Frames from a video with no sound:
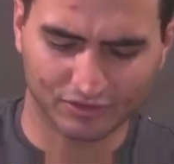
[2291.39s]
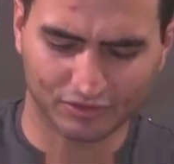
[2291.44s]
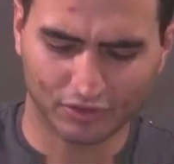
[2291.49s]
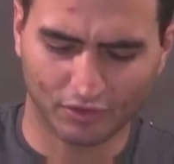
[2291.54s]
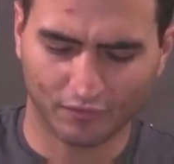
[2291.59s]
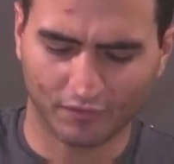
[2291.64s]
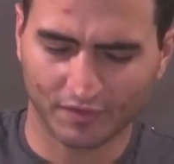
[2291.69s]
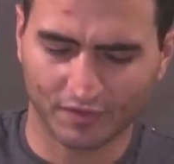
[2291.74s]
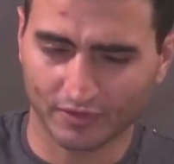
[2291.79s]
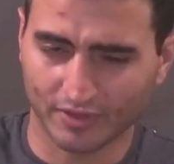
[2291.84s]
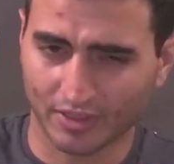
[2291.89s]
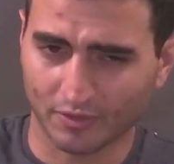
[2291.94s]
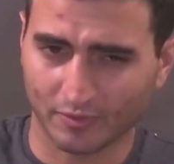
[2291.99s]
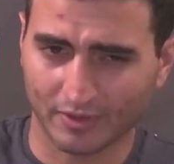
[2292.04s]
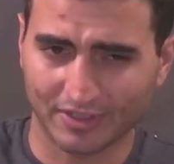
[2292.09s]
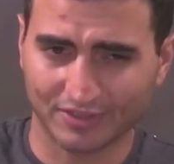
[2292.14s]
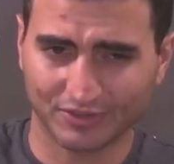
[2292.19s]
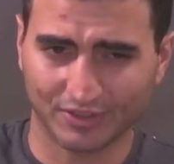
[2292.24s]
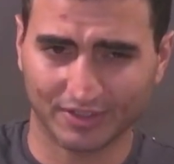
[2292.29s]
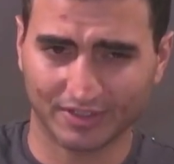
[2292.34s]
feel that way,
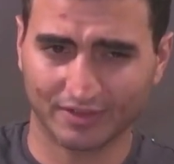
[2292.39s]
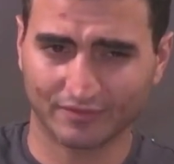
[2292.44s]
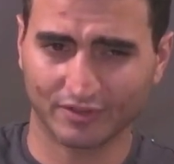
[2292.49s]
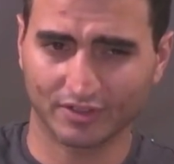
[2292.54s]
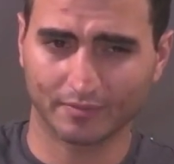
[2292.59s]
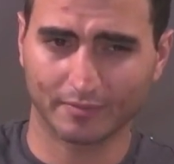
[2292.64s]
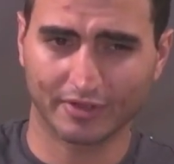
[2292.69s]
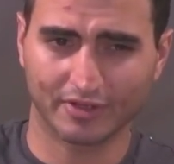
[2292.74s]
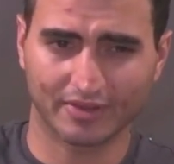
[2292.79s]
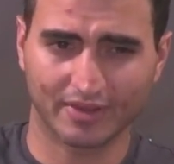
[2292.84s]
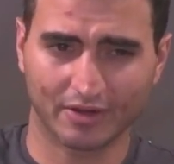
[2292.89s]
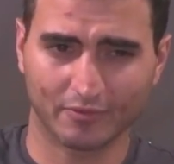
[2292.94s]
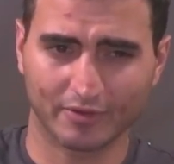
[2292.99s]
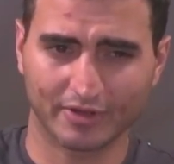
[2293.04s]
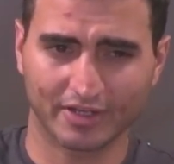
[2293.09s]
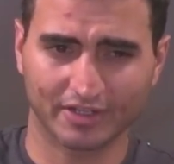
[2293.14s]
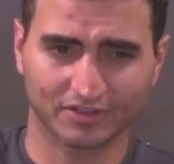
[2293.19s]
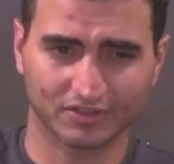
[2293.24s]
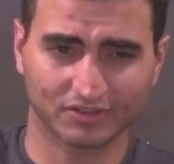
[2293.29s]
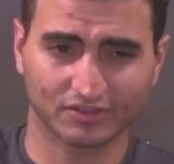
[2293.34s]
so I never admitted that way. I
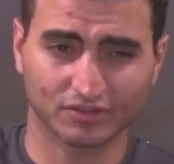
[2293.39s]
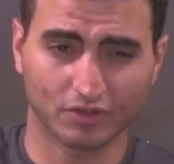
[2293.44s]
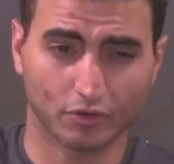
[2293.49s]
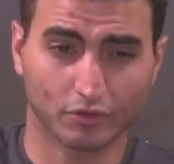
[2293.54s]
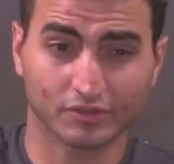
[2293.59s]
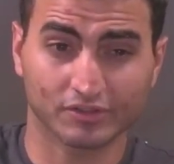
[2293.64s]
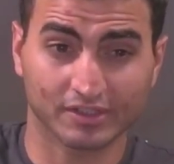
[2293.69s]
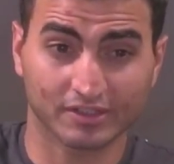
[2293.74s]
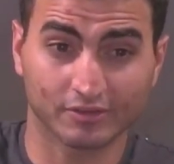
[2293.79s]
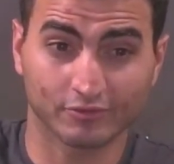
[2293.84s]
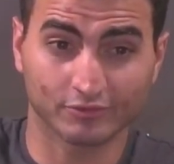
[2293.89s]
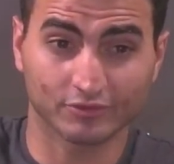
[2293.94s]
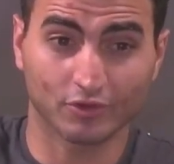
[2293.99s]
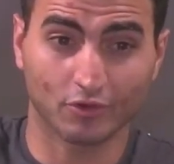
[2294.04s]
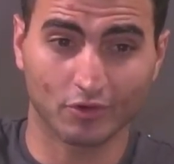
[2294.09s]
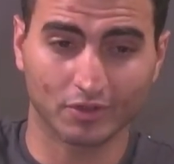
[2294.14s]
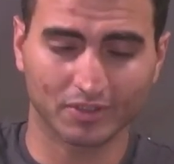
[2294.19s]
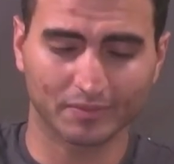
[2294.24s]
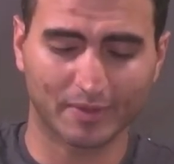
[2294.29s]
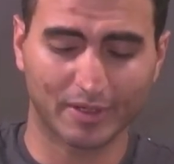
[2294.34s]
just noticed that he was
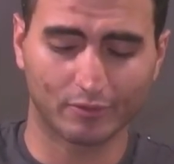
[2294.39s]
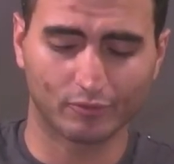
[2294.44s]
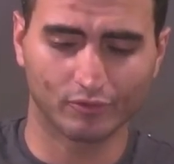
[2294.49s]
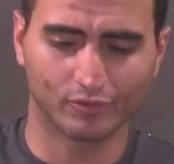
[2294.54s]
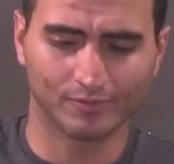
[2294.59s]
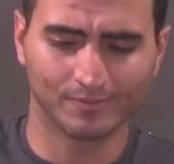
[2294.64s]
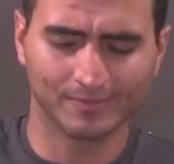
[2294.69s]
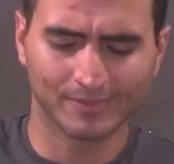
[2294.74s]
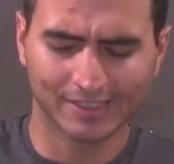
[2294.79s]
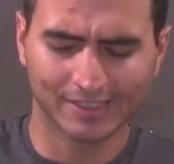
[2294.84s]
going in my room.